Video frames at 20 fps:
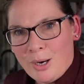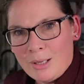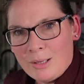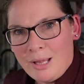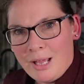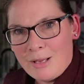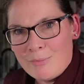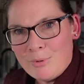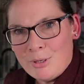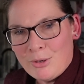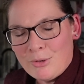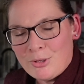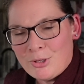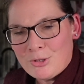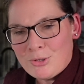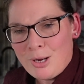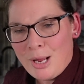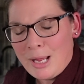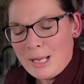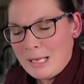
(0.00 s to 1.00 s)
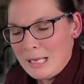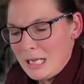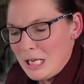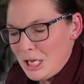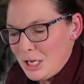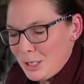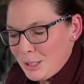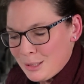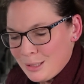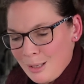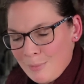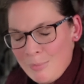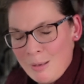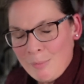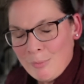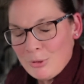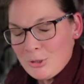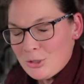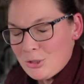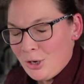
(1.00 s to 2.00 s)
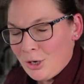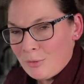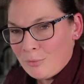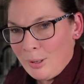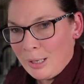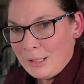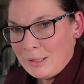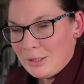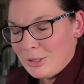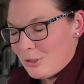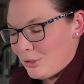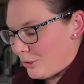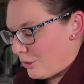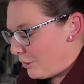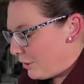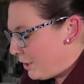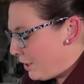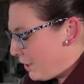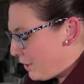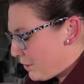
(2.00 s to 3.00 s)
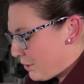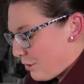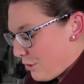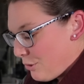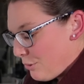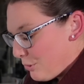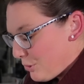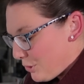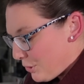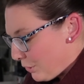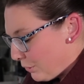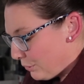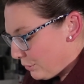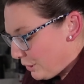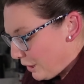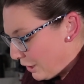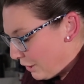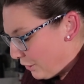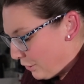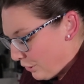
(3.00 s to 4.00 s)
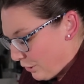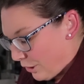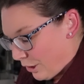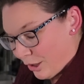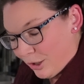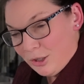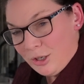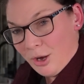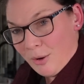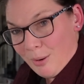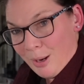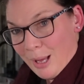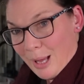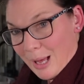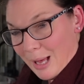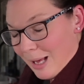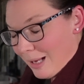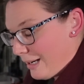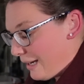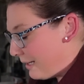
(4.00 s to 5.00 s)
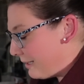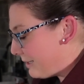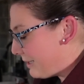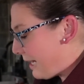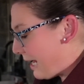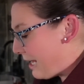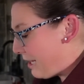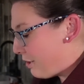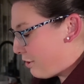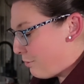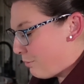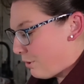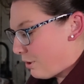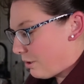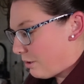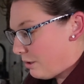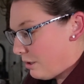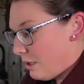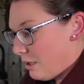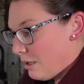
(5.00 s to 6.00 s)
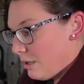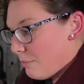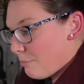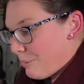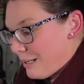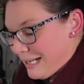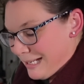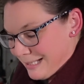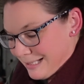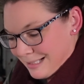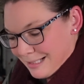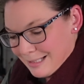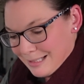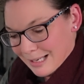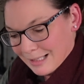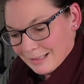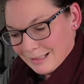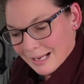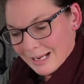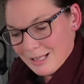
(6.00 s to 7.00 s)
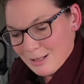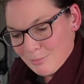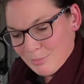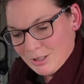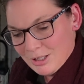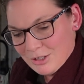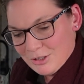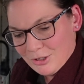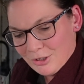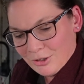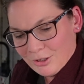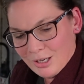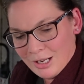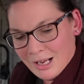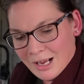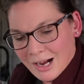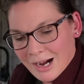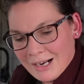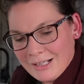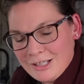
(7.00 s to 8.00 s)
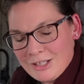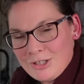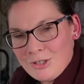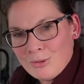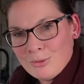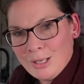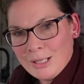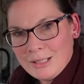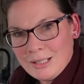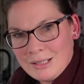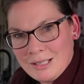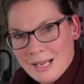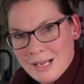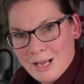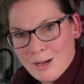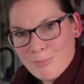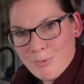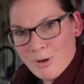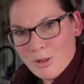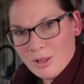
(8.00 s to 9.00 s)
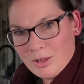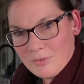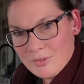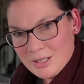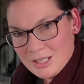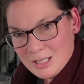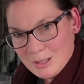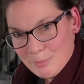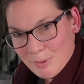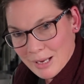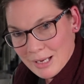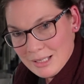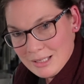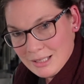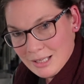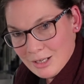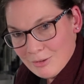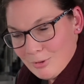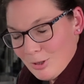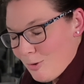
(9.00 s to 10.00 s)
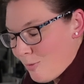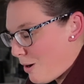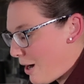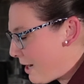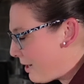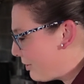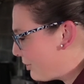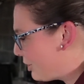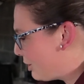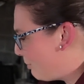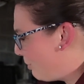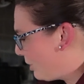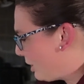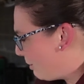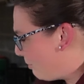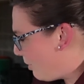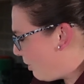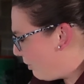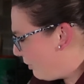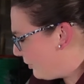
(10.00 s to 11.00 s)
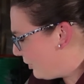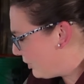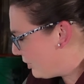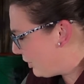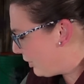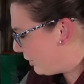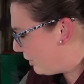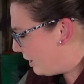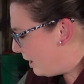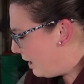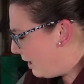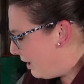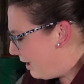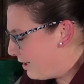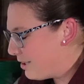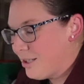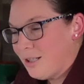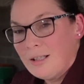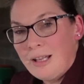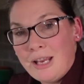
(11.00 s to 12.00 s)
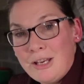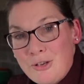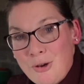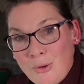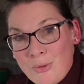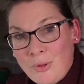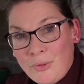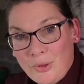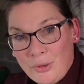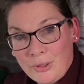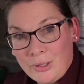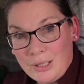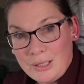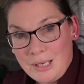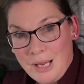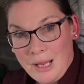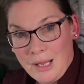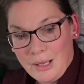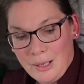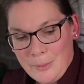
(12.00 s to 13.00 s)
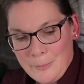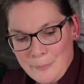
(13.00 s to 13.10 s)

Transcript: I lay him here on the tray. Some people start right in the dirt, so you certainly could go ahead and take your pieces and lay them in the dirt. I just don't like to take up all of the space that it requires to put them all in the dirt until I know that they're gonna take.